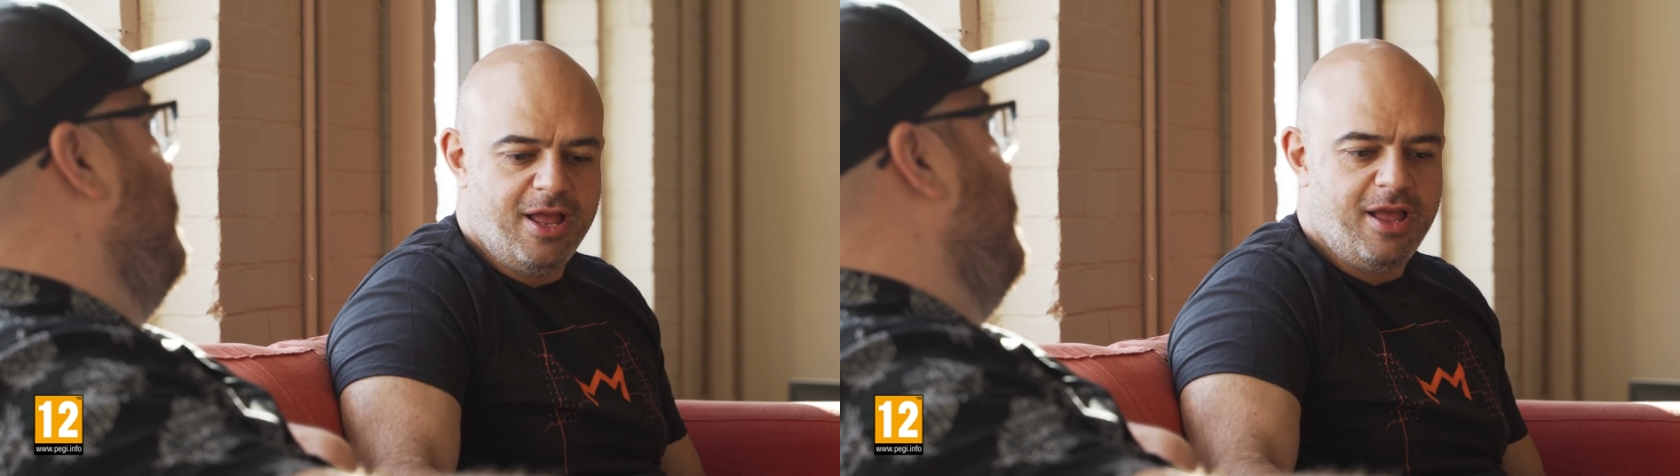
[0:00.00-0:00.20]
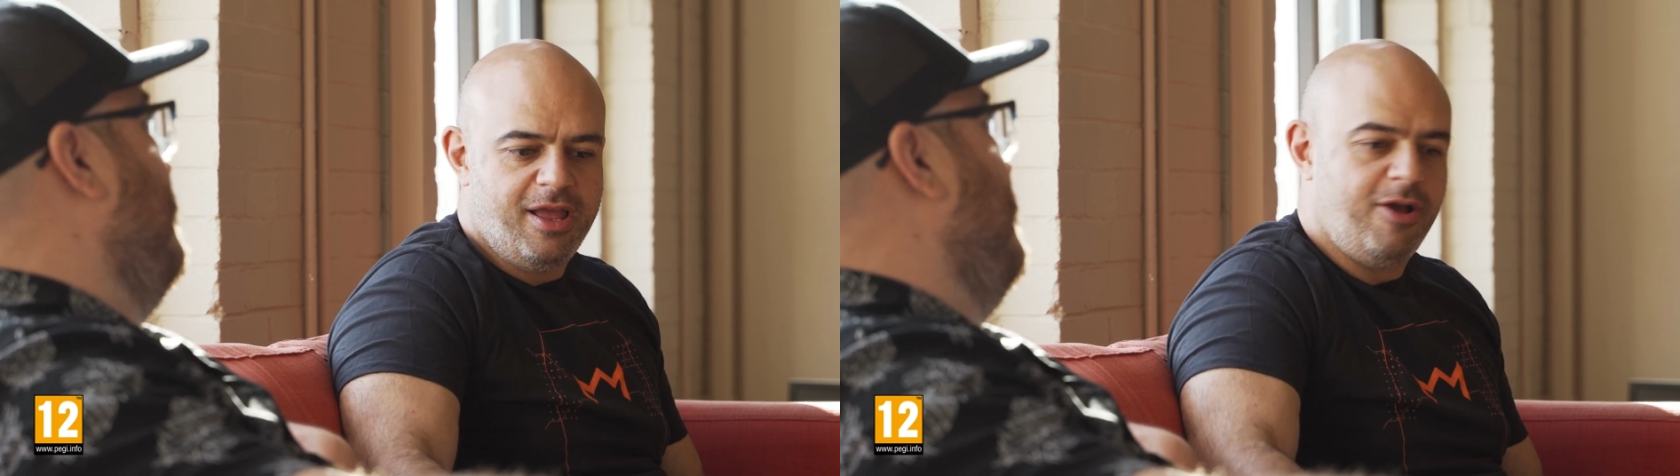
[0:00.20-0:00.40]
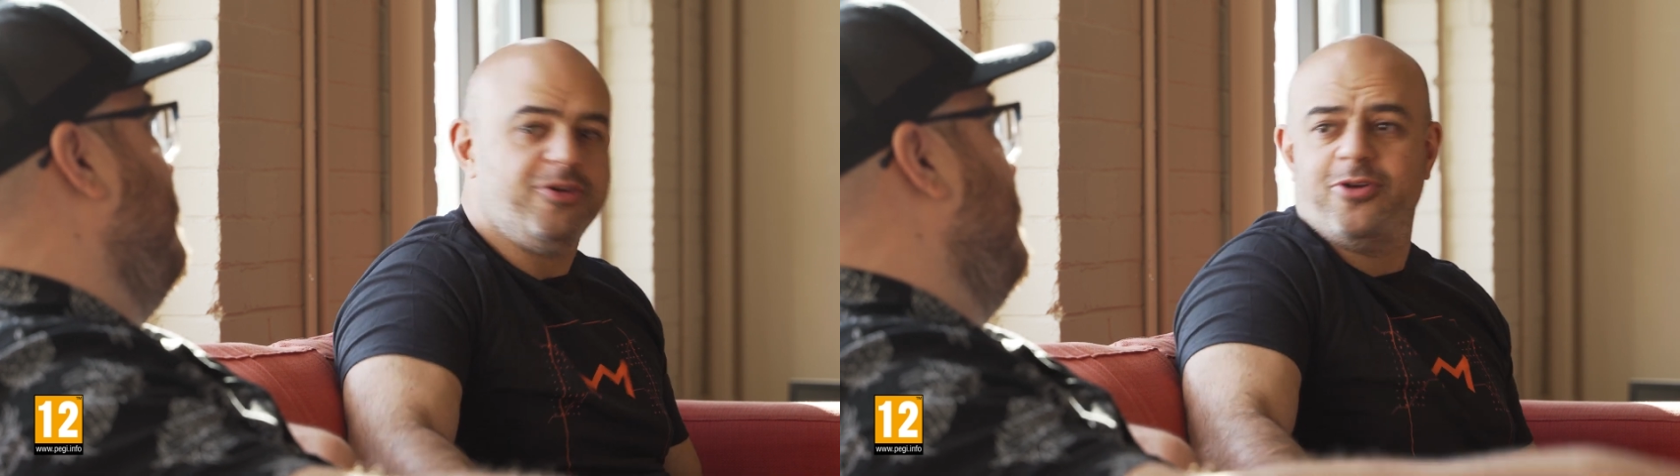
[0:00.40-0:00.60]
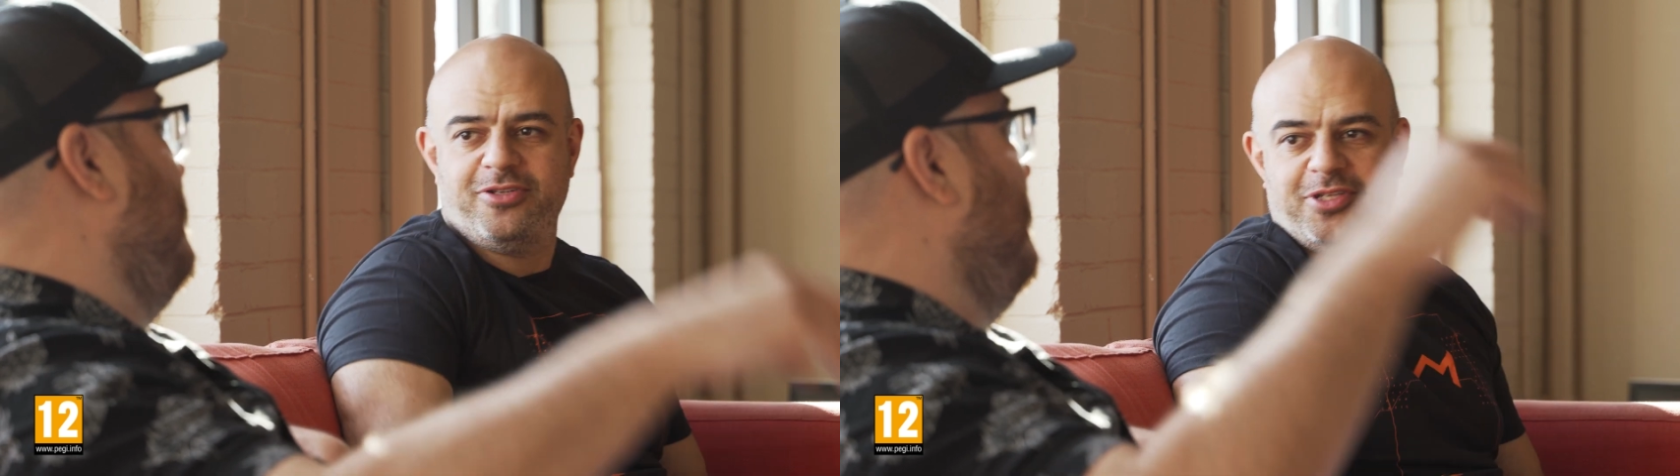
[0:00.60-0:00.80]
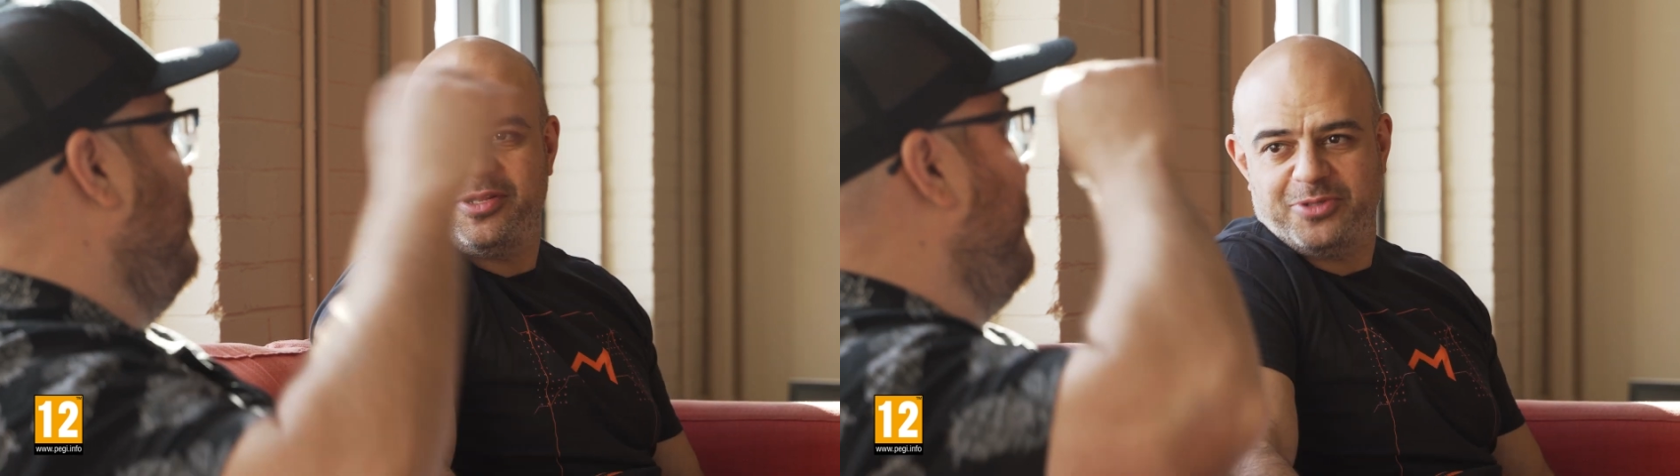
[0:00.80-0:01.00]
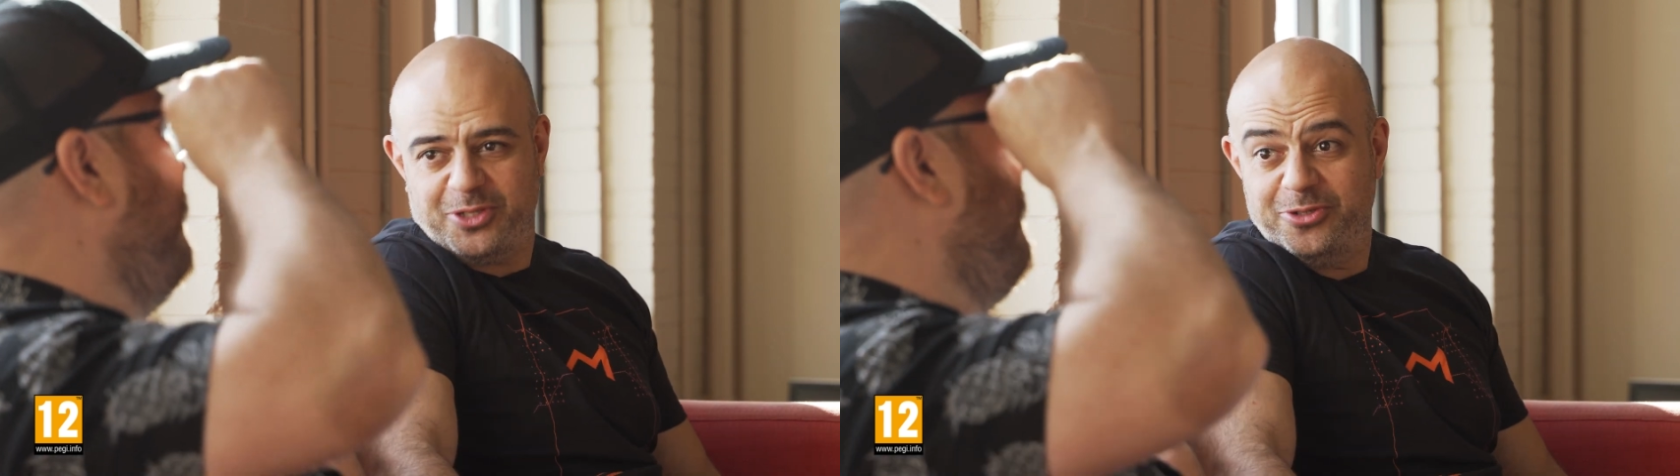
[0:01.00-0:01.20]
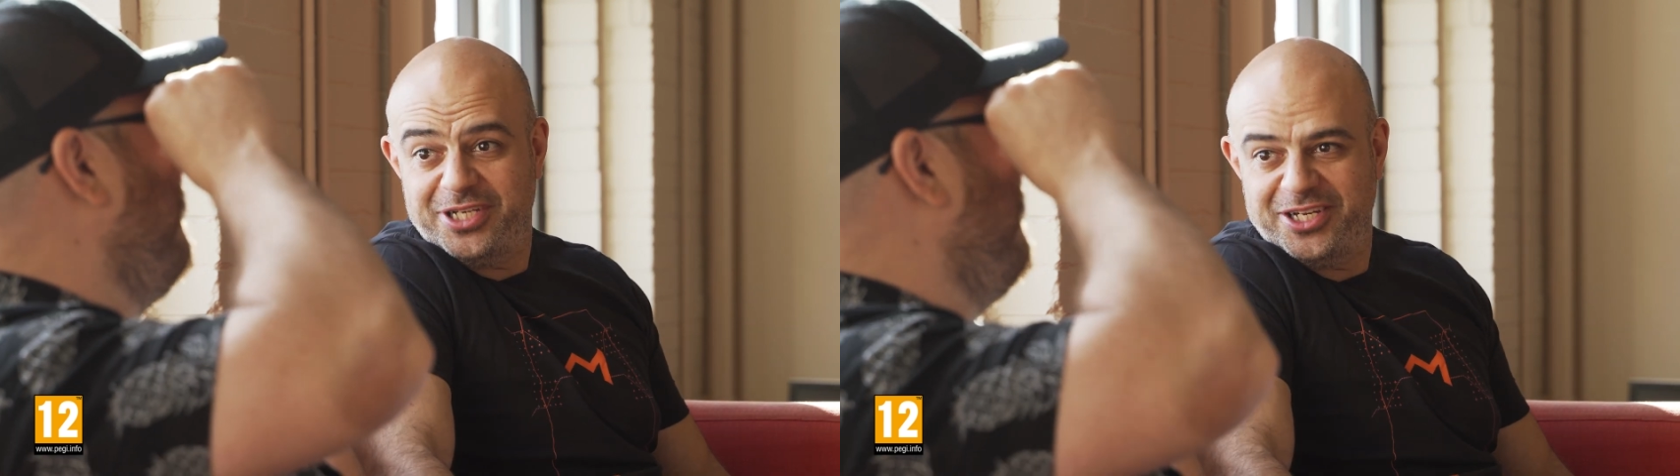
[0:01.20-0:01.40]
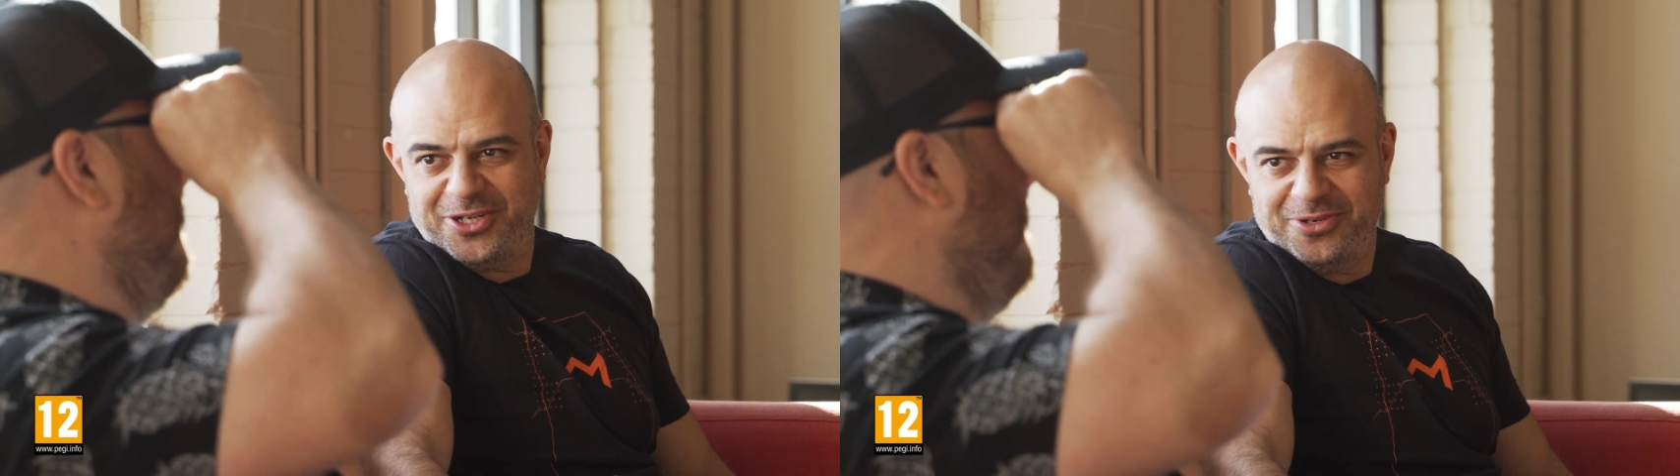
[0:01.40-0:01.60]
On console, it was a huge
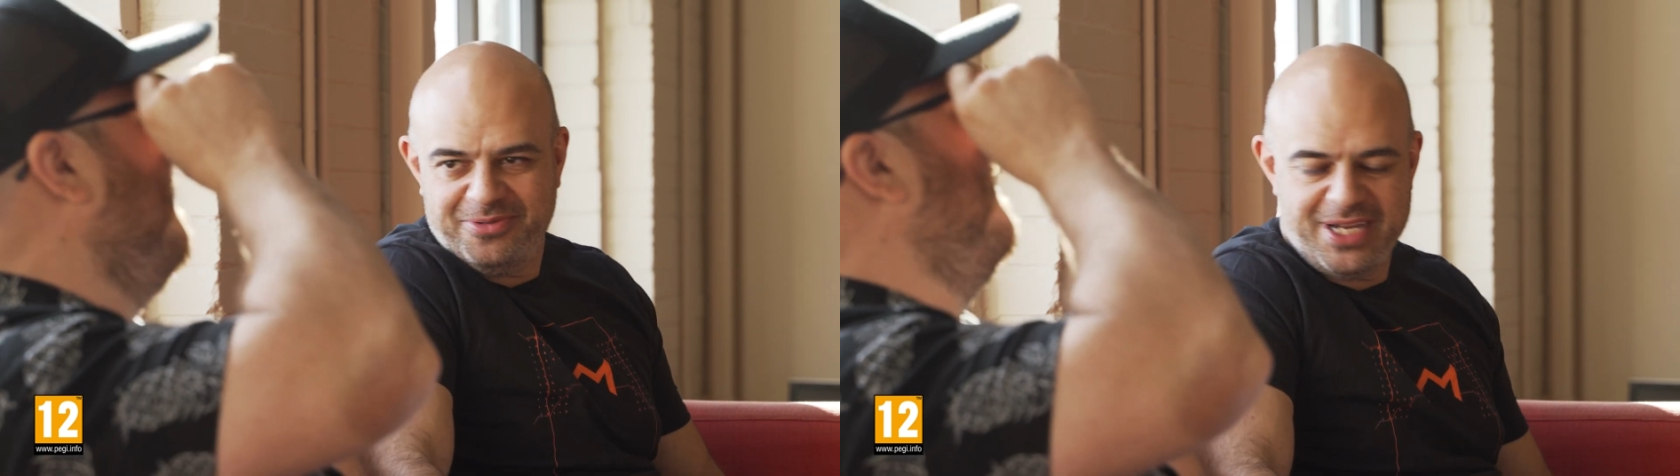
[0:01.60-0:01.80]
issue.